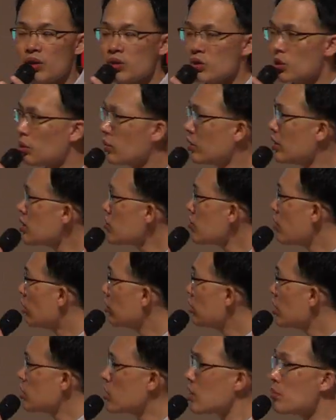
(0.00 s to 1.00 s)
So with this
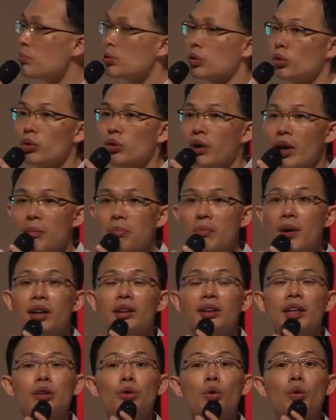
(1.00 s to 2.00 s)
foundation program,
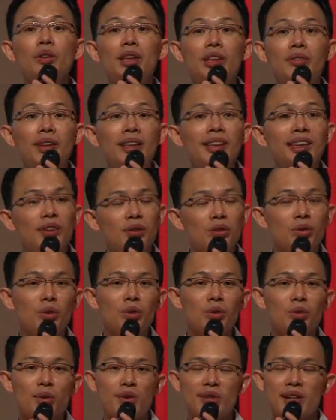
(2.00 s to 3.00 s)
they don't even need to
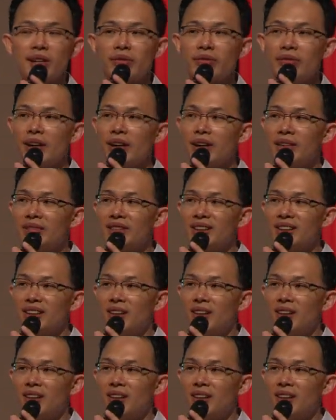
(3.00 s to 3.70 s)
go to Sec5.